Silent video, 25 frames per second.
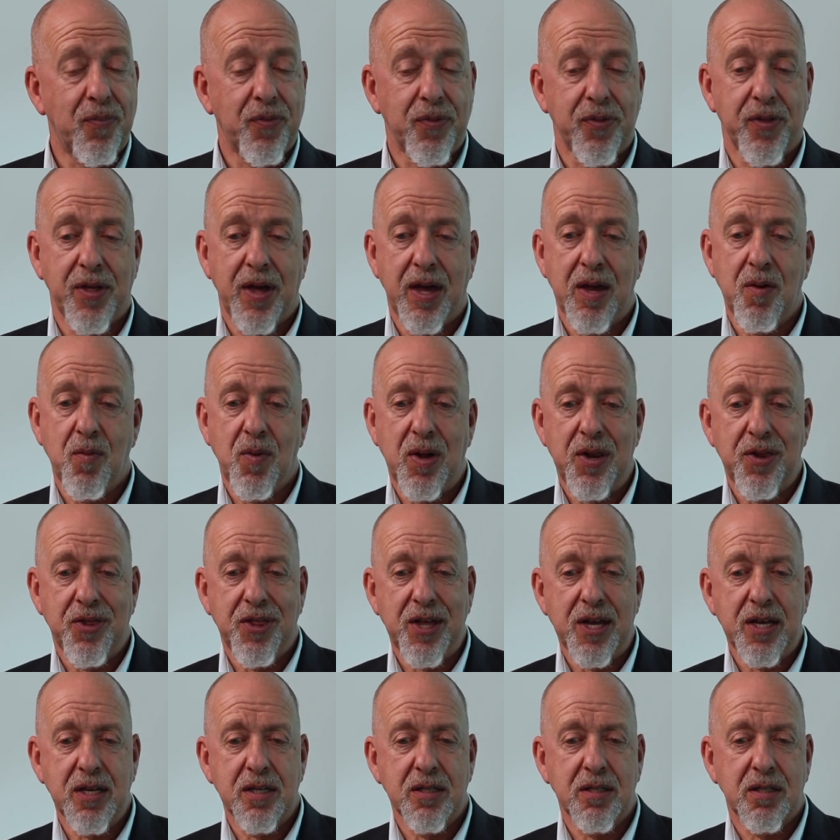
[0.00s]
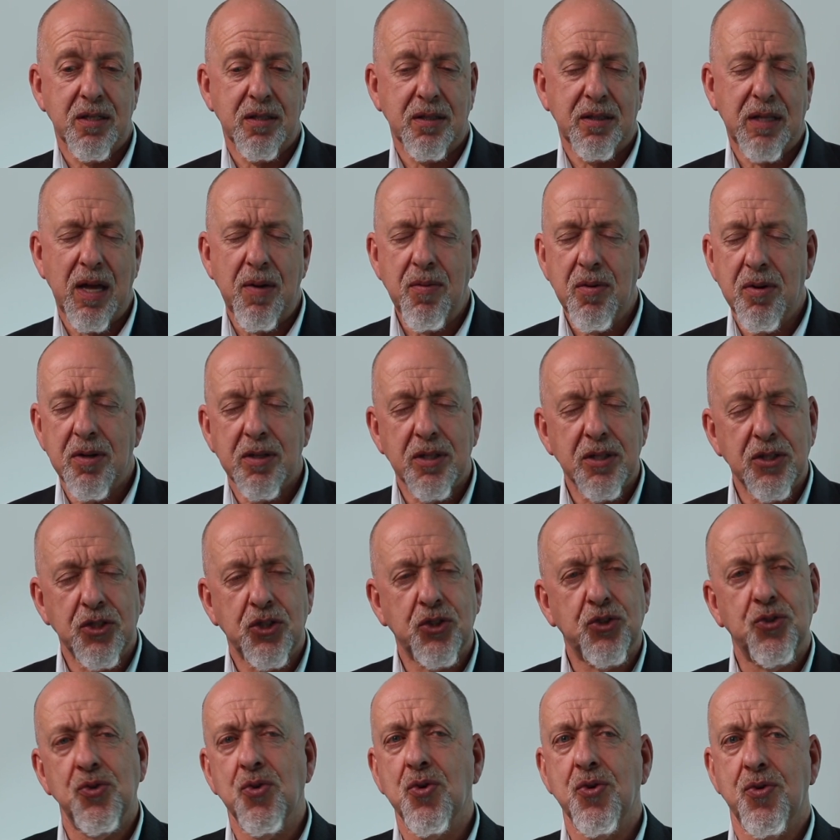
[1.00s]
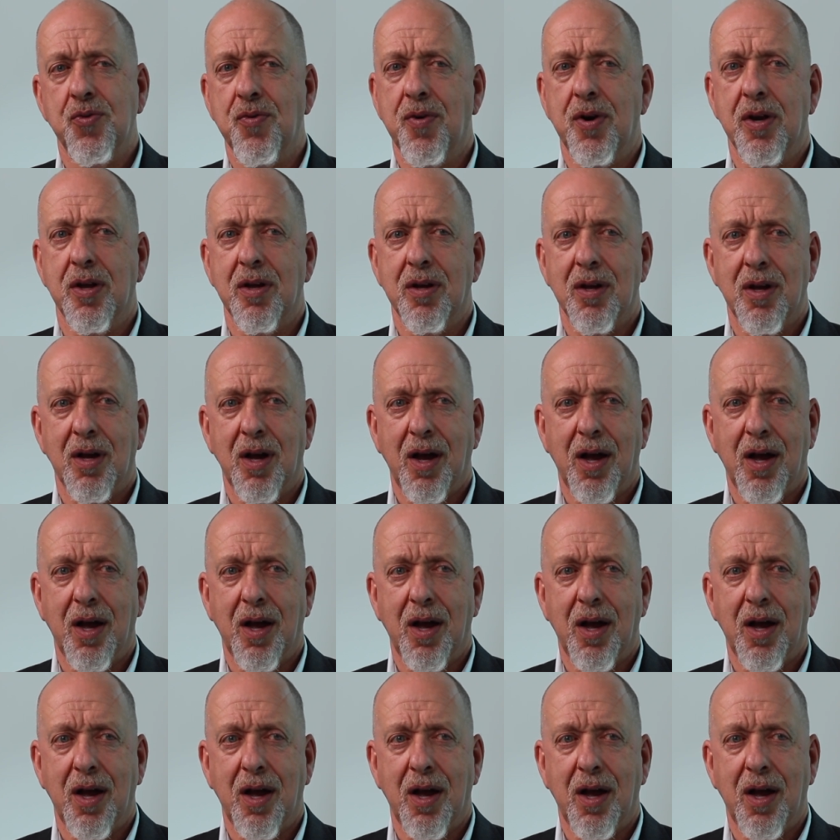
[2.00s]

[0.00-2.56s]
They were extraordinary.